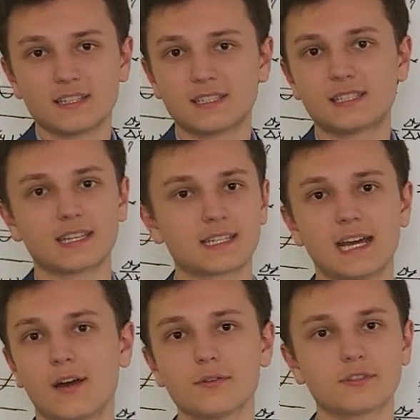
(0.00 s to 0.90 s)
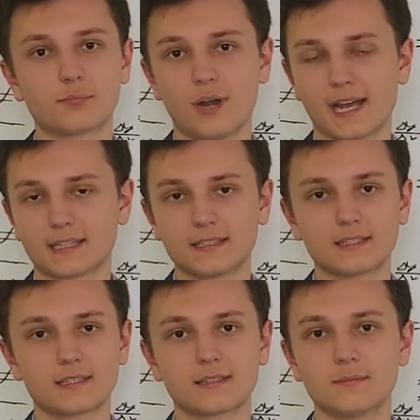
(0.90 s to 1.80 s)
six hours of
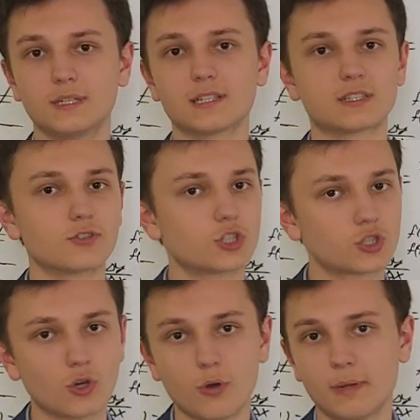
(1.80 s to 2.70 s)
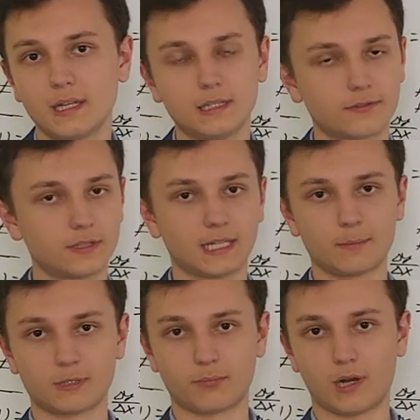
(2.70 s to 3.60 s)
practice because there's so many different
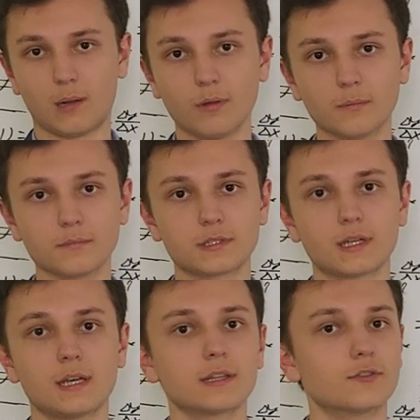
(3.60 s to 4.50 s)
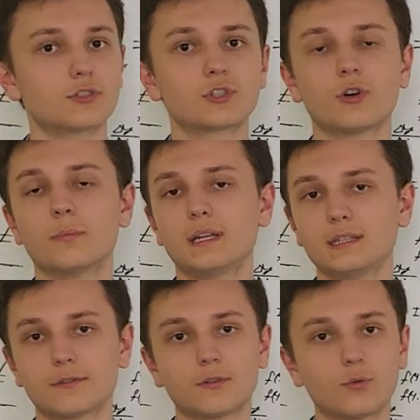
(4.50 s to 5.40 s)
types of problems. There's so
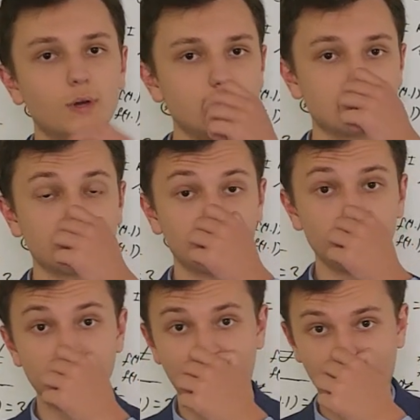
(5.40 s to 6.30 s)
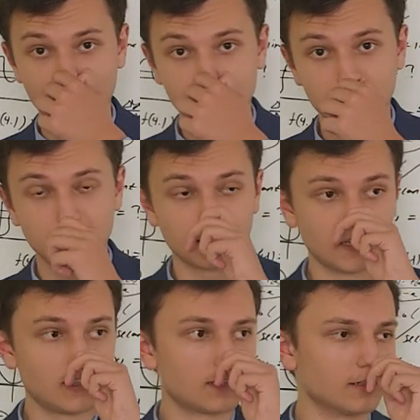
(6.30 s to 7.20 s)
many different ways they can be asked.
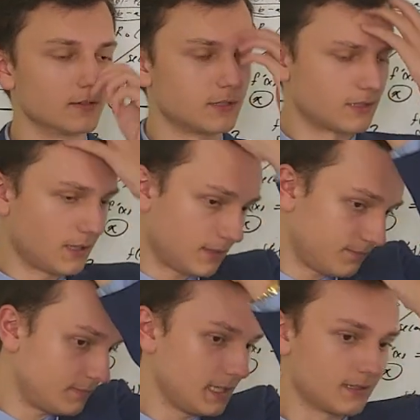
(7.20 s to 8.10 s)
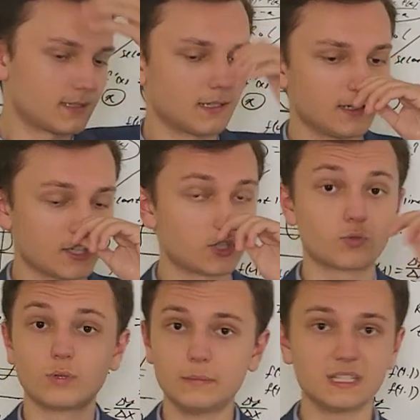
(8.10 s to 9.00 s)
There's, uh, it's an
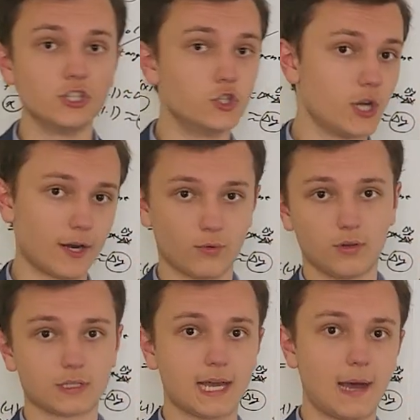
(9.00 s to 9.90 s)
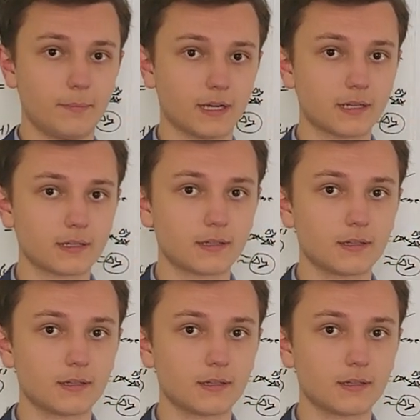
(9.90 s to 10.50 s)
extremely general topic